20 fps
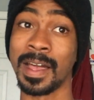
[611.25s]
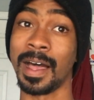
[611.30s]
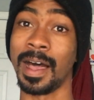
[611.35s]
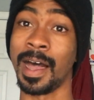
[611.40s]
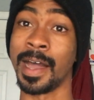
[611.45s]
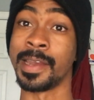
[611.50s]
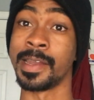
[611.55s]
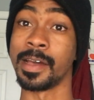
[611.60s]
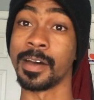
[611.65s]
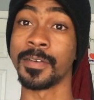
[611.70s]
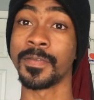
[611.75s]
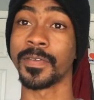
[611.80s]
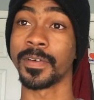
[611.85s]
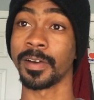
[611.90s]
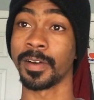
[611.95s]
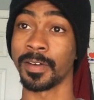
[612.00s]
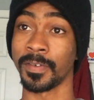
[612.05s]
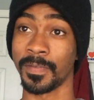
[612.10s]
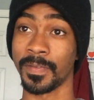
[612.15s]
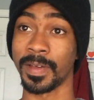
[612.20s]
I know
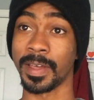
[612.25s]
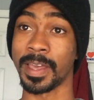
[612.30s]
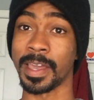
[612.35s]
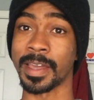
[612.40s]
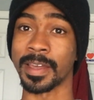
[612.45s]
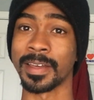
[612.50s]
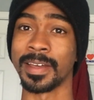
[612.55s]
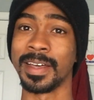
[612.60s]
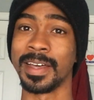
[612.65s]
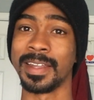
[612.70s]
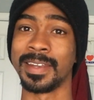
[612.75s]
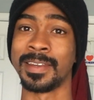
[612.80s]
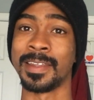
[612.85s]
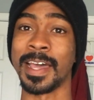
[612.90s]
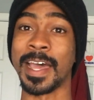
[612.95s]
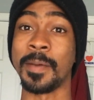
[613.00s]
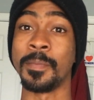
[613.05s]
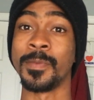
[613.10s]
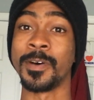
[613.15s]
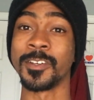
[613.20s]
for a fact
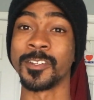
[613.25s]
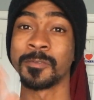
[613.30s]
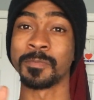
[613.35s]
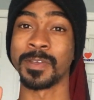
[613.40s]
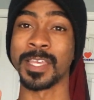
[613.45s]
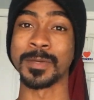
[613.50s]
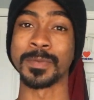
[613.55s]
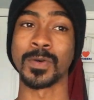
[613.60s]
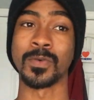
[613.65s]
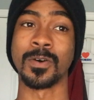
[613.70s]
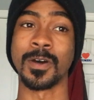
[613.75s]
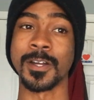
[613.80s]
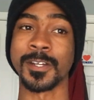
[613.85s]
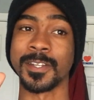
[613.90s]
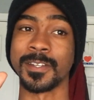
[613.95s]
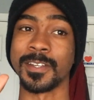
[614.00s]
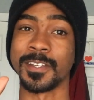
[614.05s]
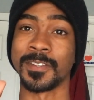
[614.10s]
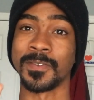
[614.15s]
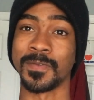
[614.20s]
that most people
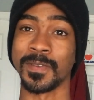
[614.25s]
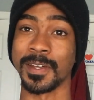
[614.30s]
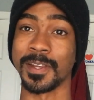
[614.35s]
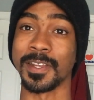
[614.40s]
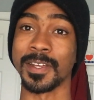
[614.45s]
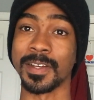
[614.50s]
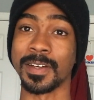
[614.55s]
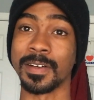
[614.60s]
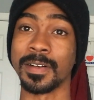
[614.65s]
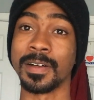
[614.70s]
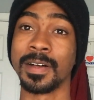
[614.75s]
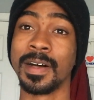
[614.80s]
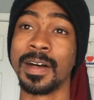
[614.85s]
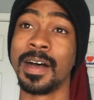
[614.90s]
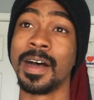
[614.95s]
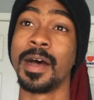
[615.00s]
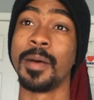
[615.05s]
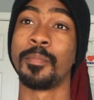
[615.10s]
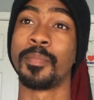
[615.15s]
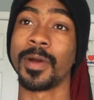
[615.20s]
watching this video
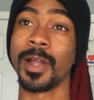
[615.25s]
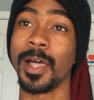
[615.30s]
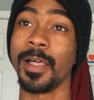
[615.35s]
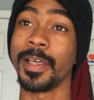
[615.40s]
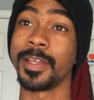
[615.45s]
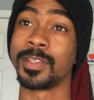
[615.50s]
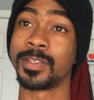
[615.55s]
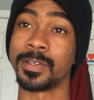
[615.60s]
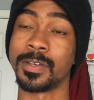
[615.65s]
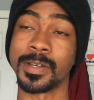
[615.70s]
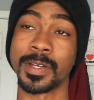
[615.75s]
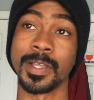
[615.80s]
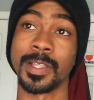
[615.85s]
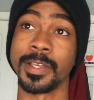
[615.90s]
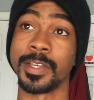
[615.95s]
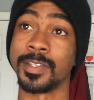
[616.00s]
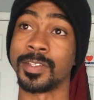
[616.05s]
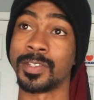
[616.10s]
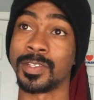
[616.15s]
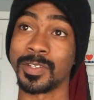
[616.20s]
probably took at
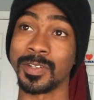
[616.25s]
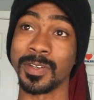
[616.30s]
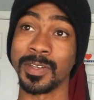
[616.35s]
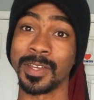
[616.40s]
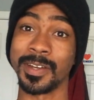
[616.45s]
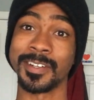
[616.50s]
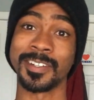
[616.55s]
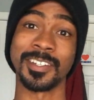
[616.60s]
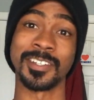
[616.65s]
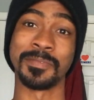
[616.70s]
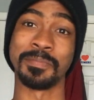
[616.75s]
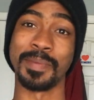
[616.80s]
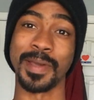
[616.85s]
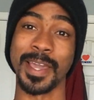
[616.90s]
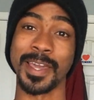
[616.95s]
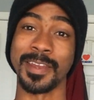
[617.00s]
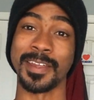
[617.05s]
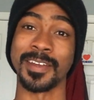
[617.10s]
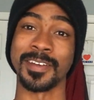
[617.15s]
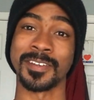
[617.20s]
least two years of
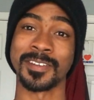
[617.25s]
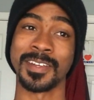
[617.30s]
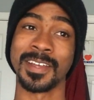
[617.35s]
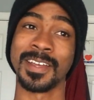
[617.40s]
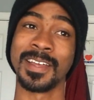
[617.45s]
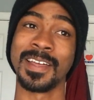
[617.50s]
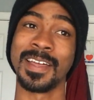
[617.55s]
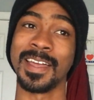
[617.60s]
Spanish.